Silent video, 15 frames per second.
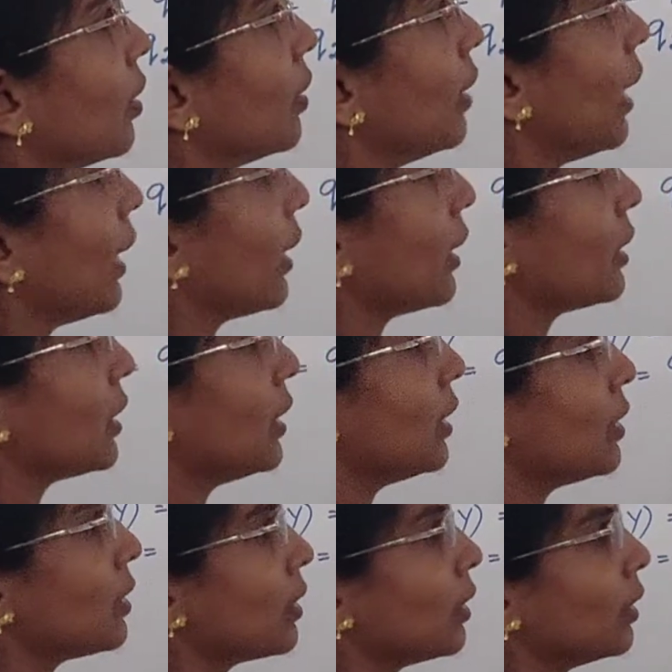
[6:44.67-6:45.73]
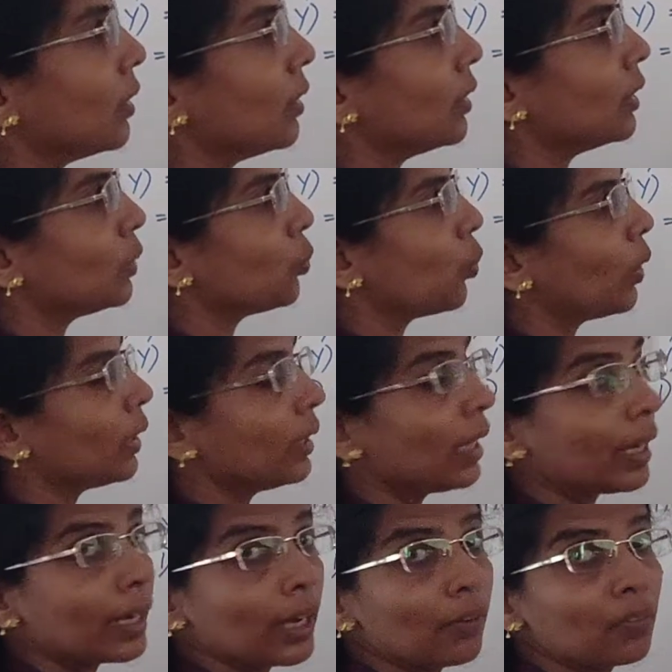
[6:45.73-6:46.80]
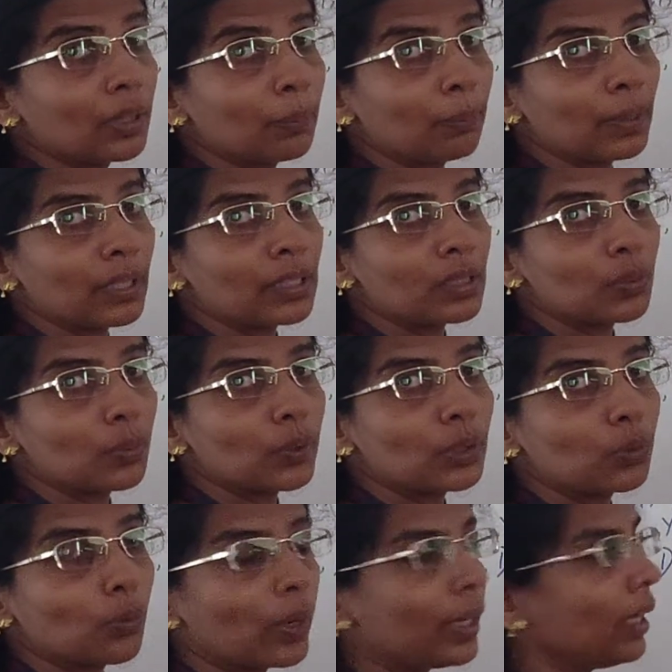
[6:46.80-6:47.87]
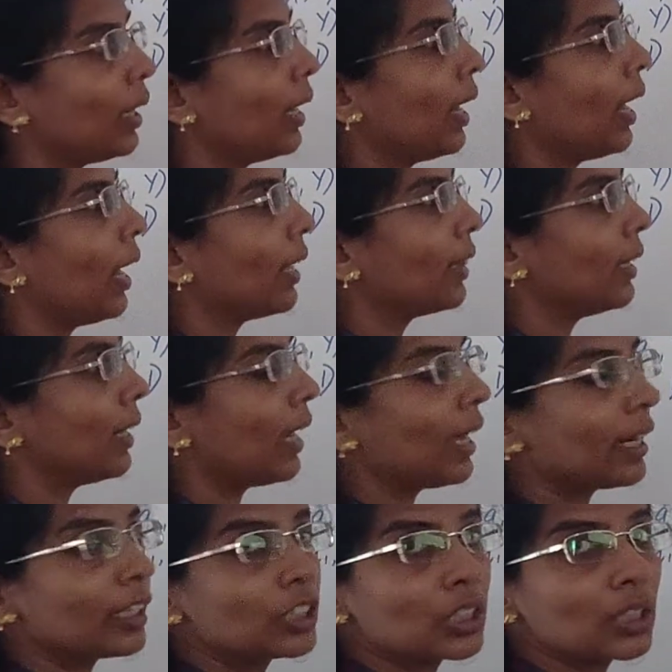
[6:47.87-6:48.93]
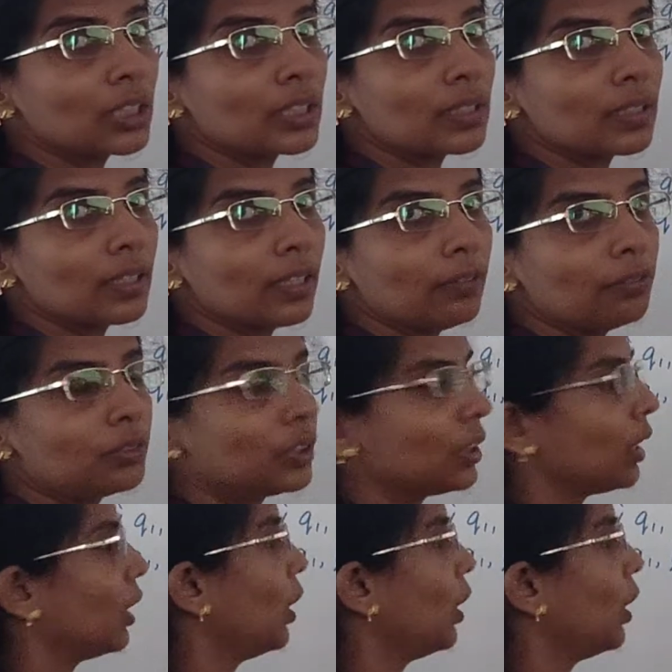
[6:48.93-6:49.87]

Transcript: Direction is this 1 I have replaced with Y and the direction is left.